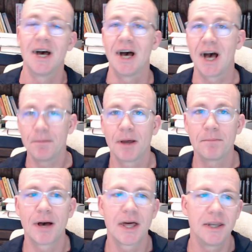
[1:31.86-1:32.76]
I'm not
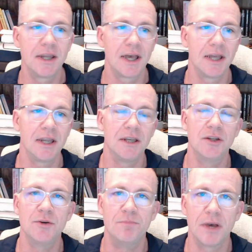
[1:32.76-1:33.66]
buying any
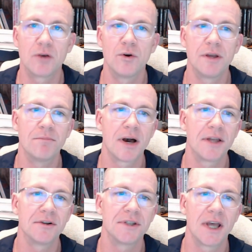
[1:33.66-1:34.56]
new Bitcoin
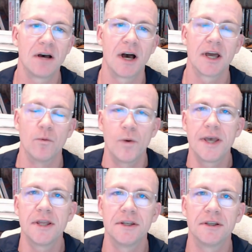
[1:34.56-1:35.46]
miners now. I'm going to
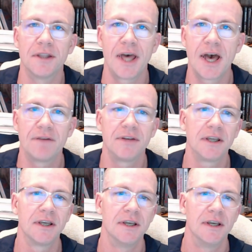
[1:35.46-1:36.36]
wait until the
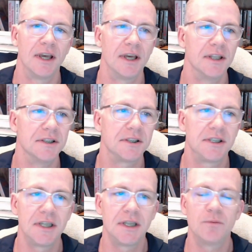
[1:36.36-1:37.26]
halvening and
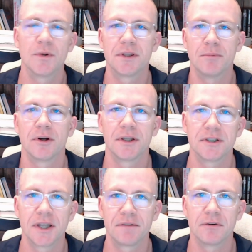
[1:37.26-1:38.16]
see what the
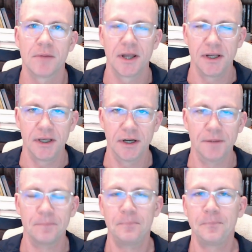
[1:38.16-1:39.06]
market's like for mining
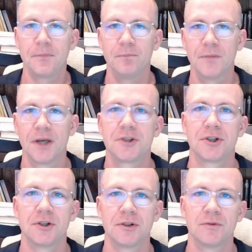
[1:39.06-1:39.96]
gear. Not
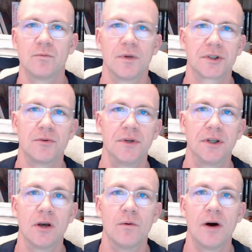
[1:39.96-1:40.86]
sure what's going to
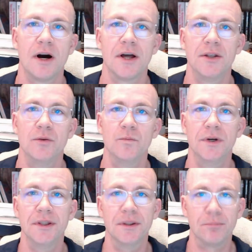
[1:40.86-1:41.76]
go on
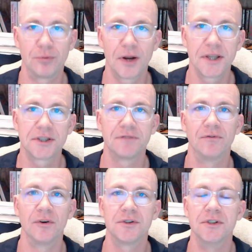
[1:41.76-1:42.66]
with the price
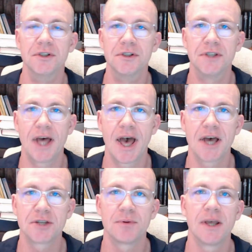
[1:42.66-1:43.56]
versus the
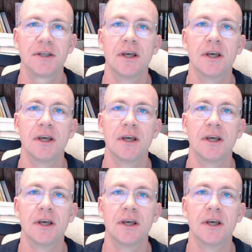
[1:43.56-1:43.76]
hash rate,